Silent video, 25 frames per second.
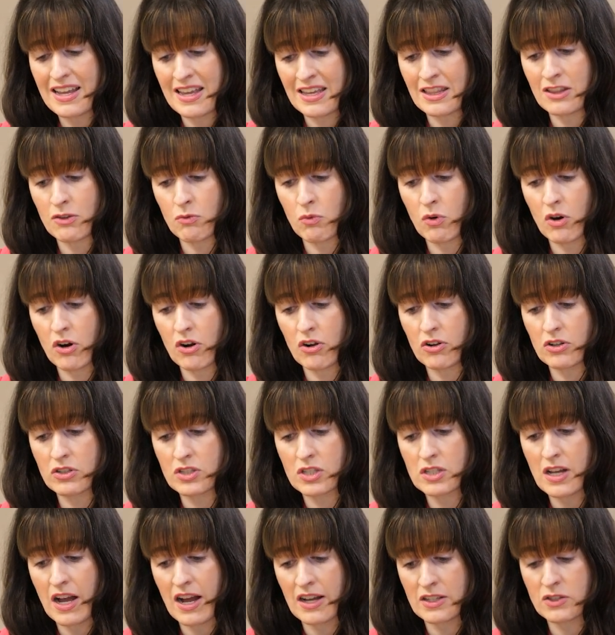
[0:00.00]
in the
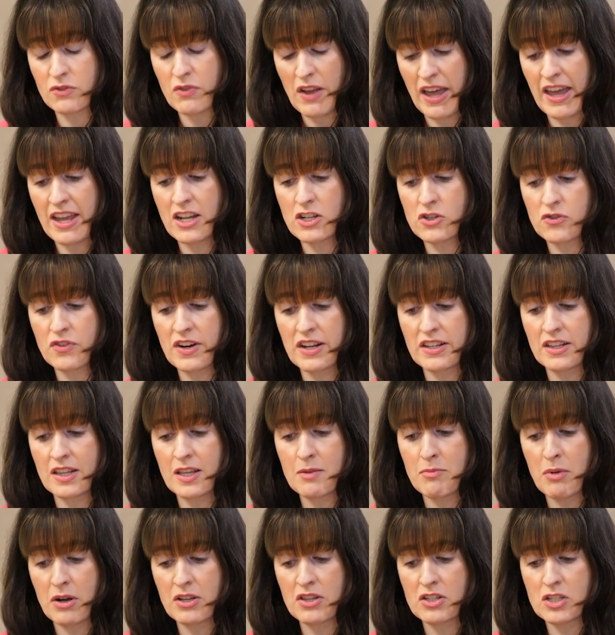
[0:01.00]
world as age
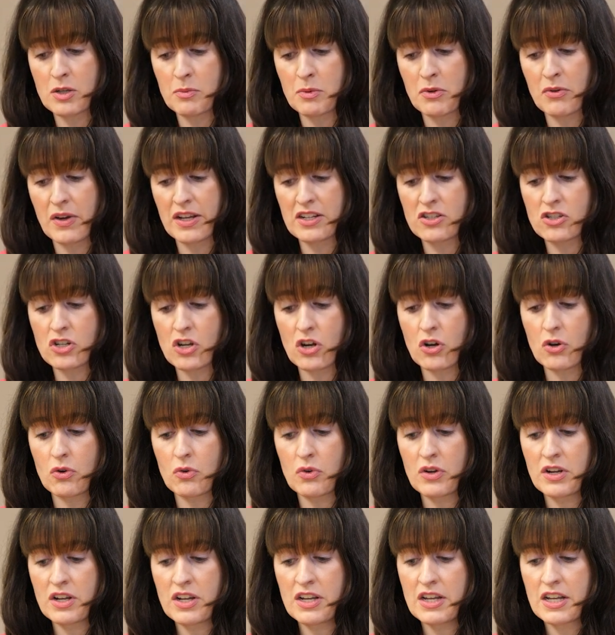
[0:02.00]
friendly by the
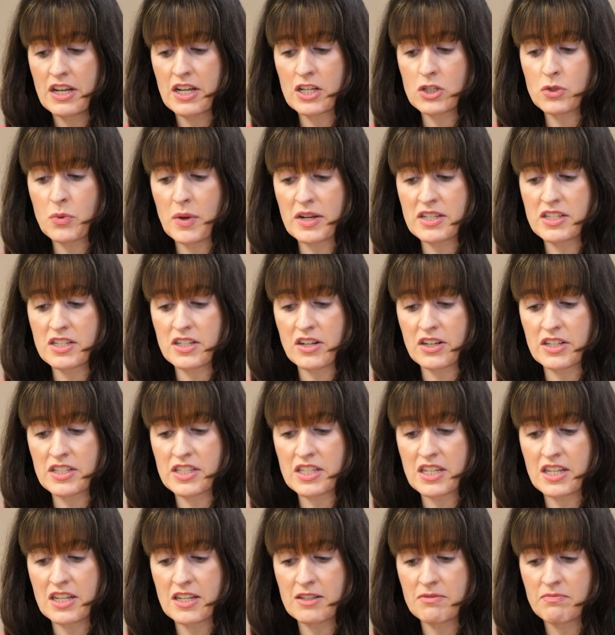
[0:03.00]
WHO in
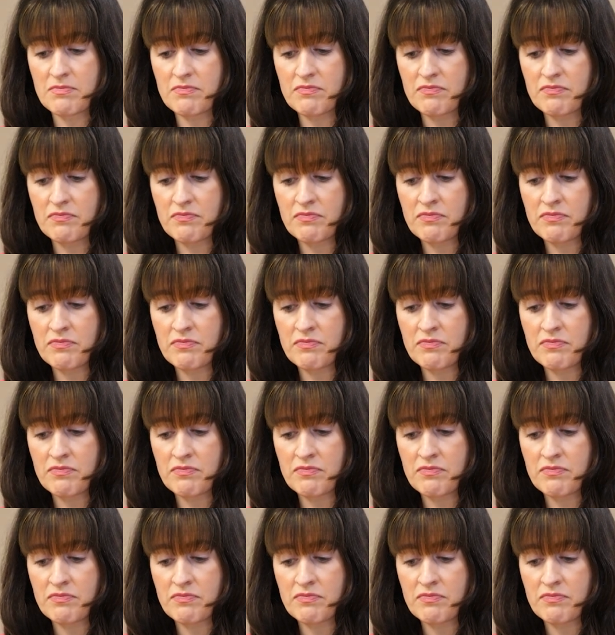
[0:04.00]
2019.